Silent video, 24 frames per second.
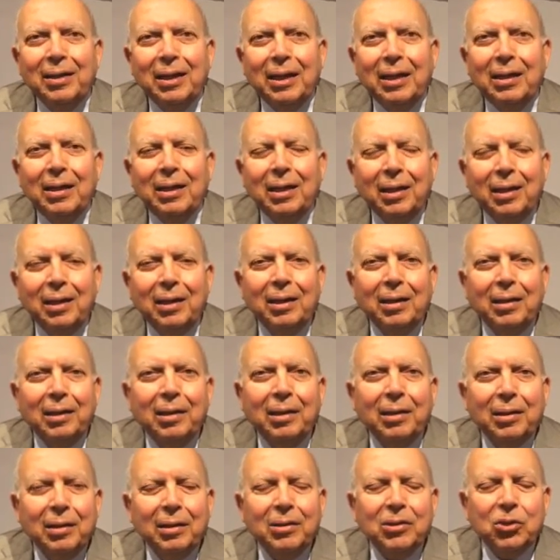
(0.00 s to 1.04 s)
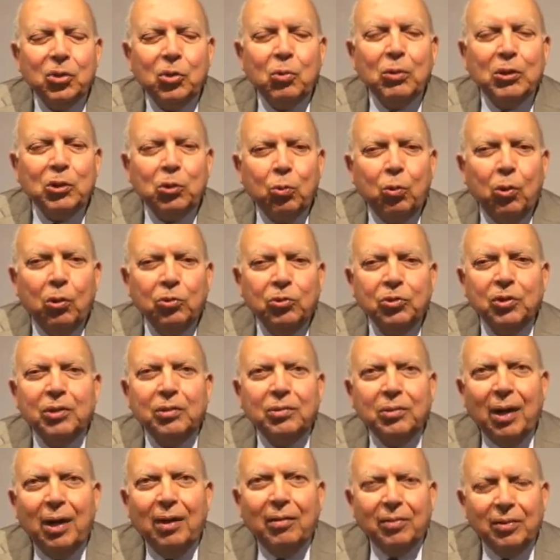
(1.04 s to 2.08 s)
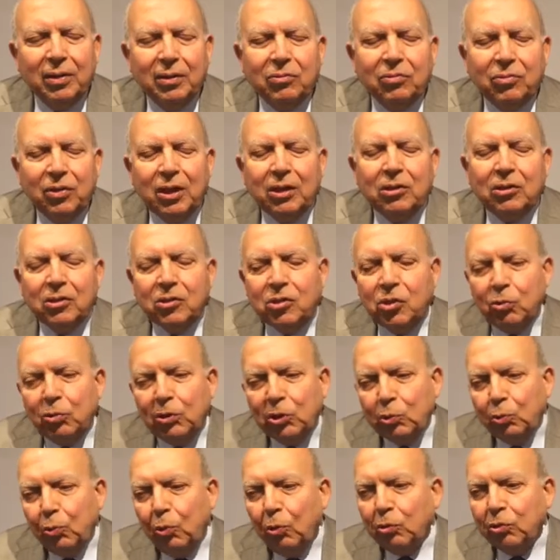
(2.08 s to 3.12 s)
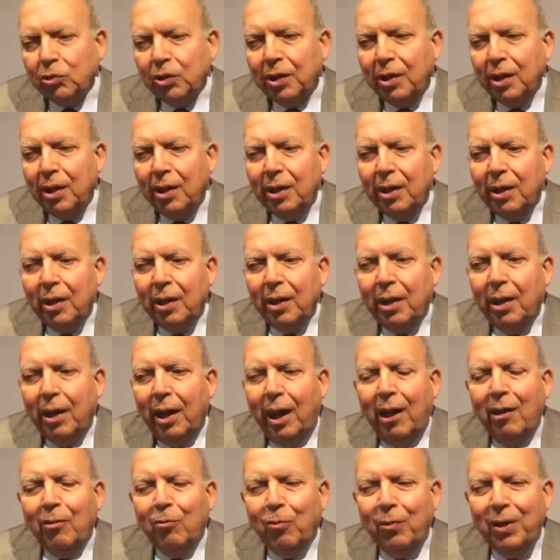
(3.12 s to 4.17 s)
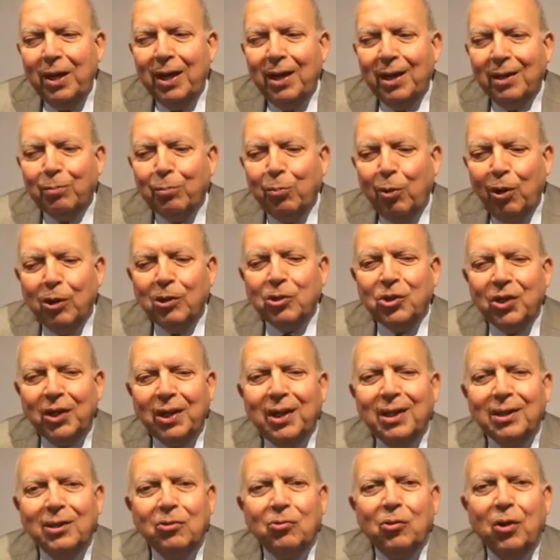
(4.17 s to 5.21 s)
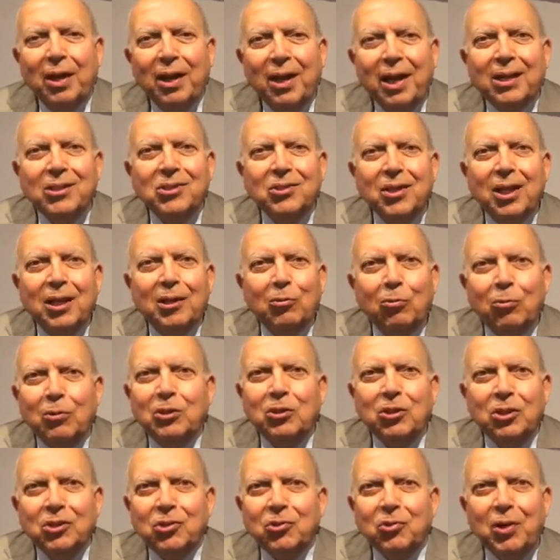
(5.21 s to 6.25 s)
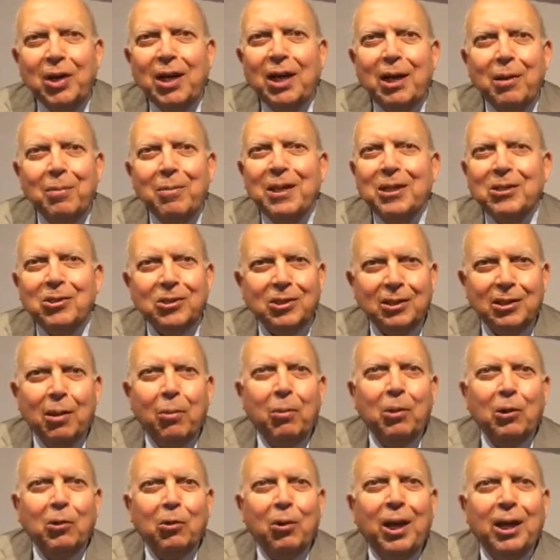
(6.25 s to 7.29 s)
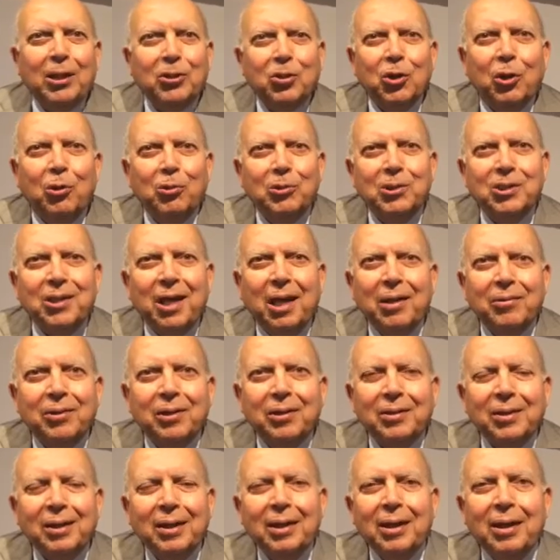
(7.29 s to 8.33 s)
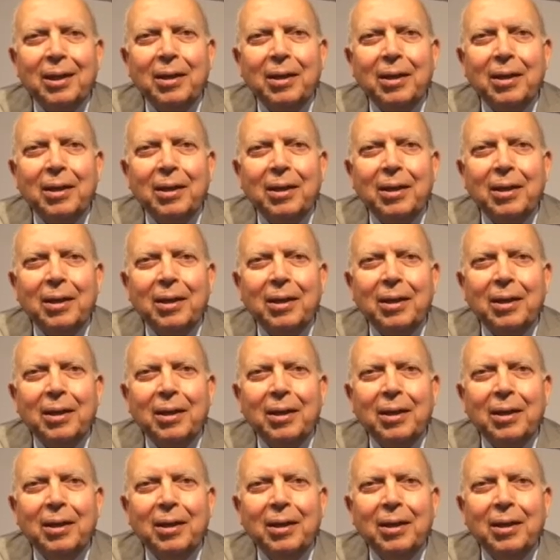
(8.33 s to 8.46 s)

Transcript: the sewage water, treated sewage water, and we are polishing it to an extent which is really meets WHO standard.